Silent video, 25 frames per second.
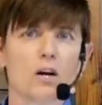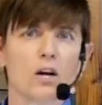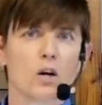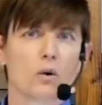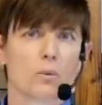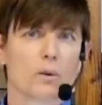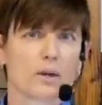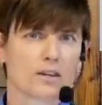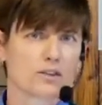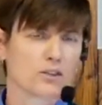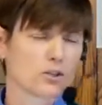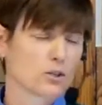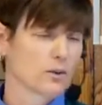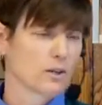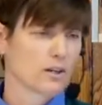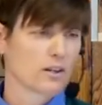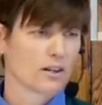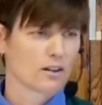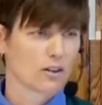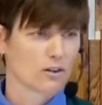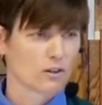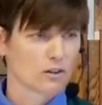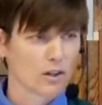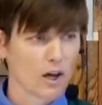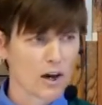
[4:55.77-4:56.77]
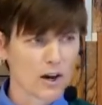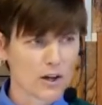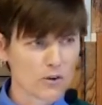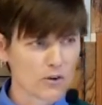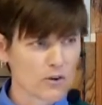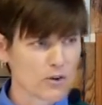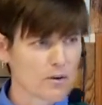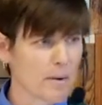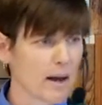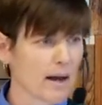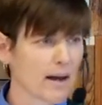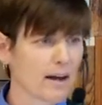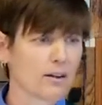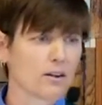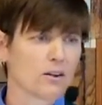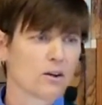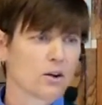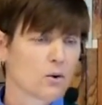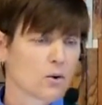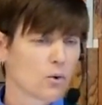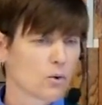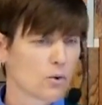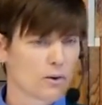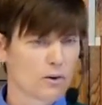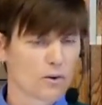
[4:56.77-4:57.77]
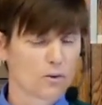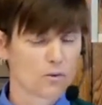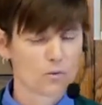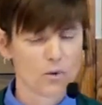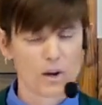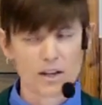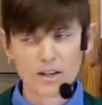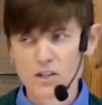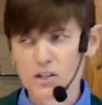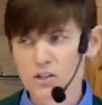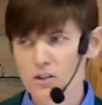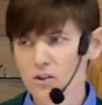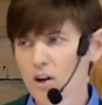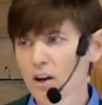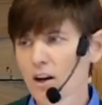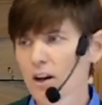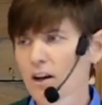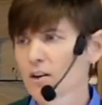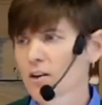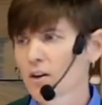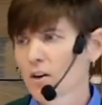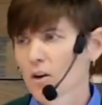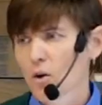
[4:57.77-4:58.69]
We can do it in a laundromat or a restaurant